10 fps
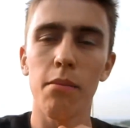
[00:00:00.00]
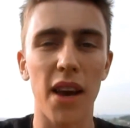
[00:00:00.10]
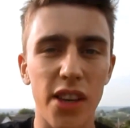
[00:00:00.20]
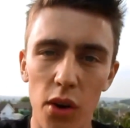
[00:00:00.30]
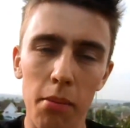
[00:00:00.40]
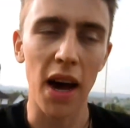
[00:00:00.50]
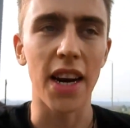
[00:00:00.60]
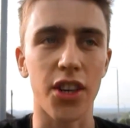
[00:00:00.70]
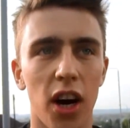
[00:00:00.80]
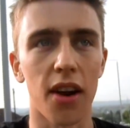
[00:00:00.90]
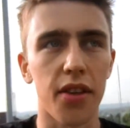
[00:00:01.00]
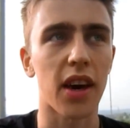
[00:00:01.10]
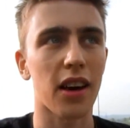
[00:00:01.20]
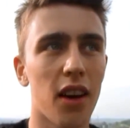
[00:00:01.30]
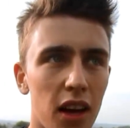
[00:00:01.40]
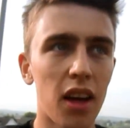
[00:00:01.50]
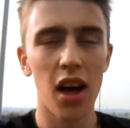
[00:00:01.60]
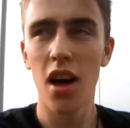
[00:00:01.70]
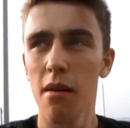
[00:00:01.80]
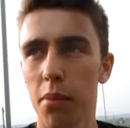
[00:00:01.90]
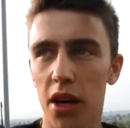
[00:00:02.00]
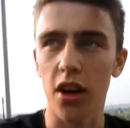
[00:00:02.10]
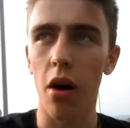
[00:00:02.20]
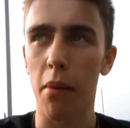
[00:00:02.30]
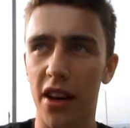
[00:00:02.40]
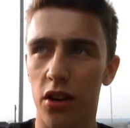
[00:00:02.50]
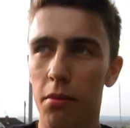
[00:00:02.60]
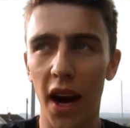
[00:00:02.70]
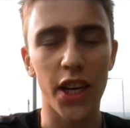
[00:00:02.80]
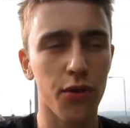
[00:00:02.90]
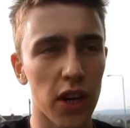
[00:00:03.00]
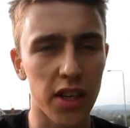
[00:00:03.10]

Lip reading: make do and manage kind of thing. But you can't make do and manage for an